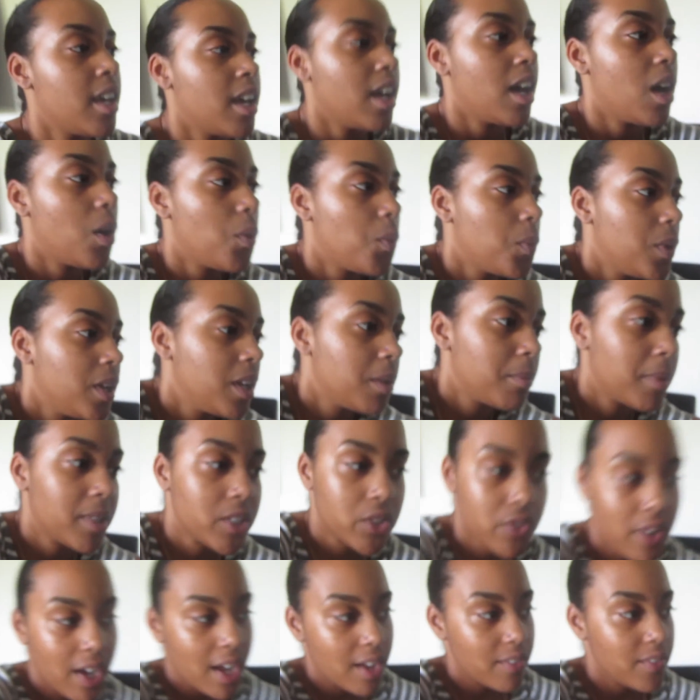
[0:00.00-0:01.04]
I winged my
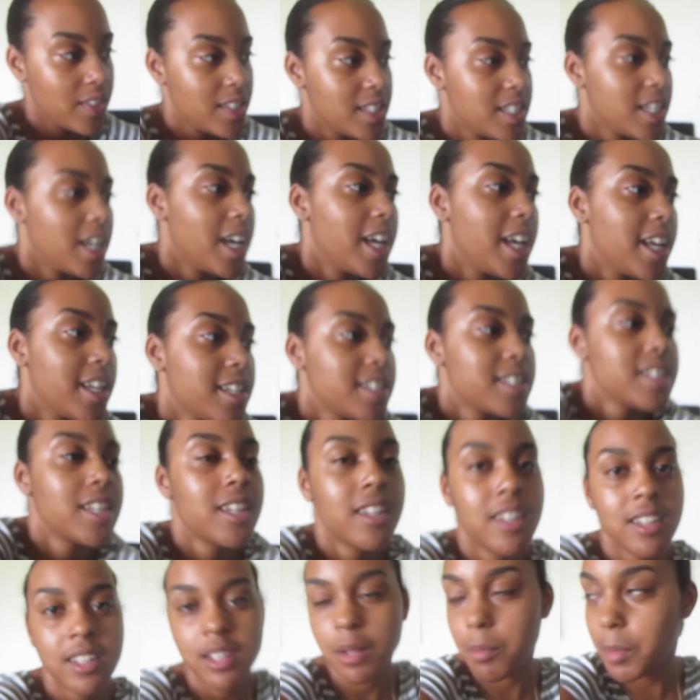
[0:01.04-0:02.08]
driving test.
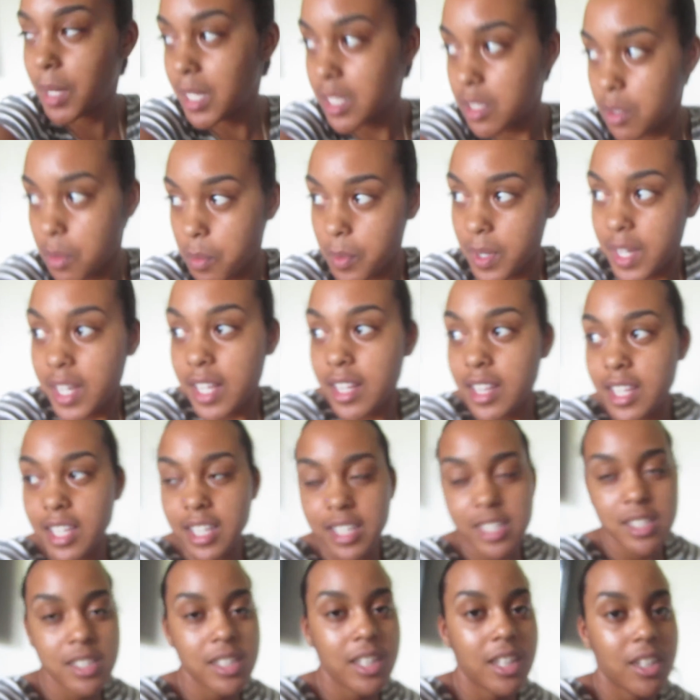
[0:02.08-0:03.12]
I'm about to wing
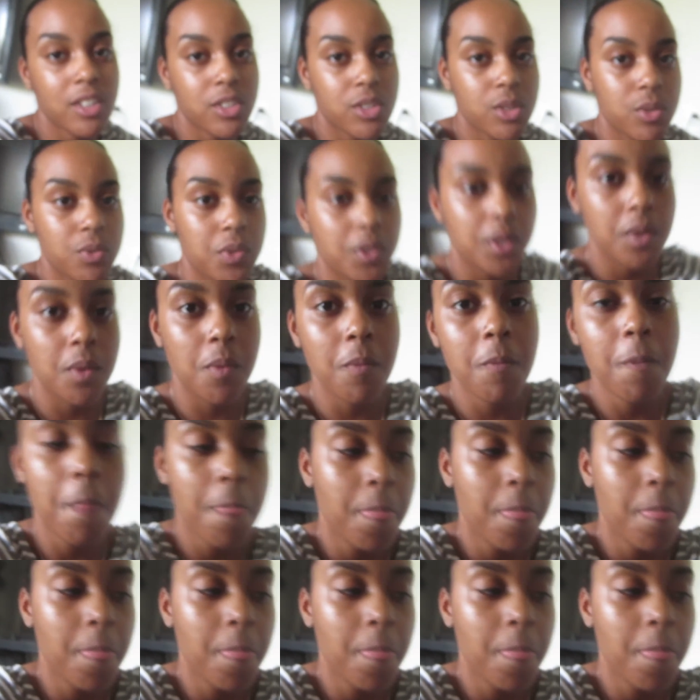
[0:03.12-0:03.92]
this interview.